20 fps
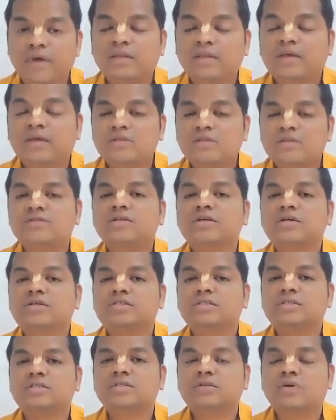Vedic
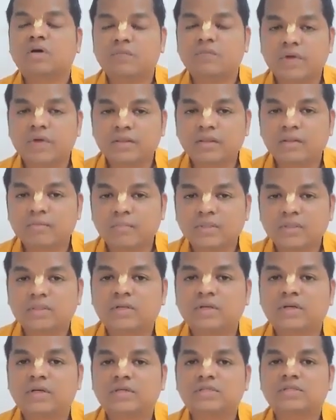instructions or Vedic
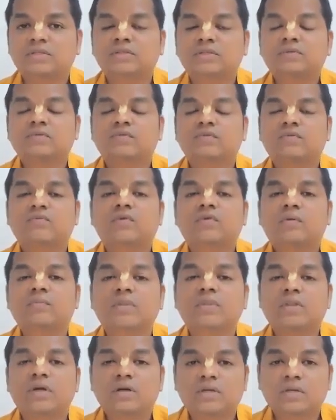mantras
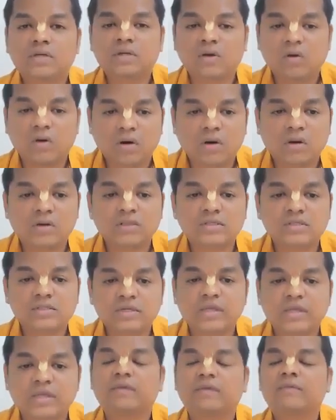from that
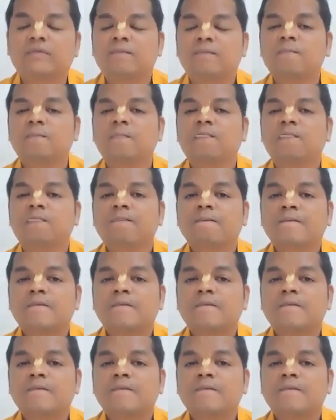horse neigh.